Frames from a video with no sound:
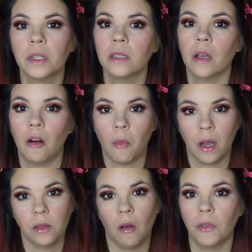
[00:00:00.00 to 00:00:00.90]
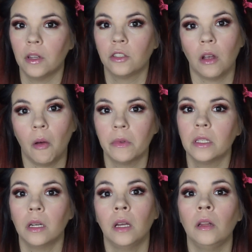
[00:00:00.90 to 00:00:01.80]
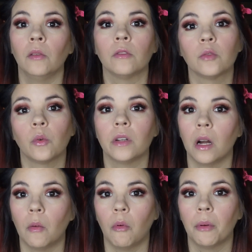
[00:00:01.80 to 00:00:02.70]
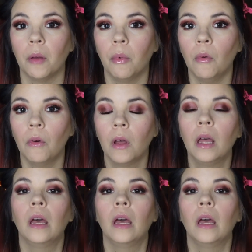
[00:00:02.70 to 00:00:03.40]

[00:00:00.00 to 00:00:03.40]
since everybody thought that shamans and healers were terrible people